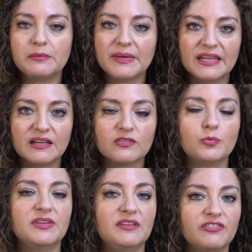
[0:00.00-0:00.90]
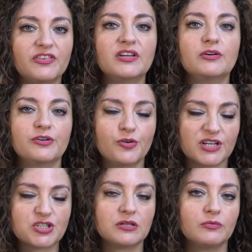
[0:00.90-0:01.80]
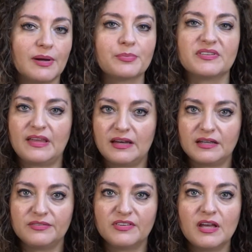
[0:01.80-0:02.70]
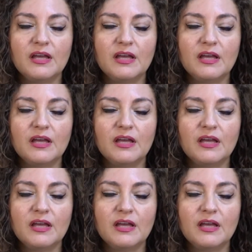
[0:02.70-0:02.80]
meetings with different congressional representatives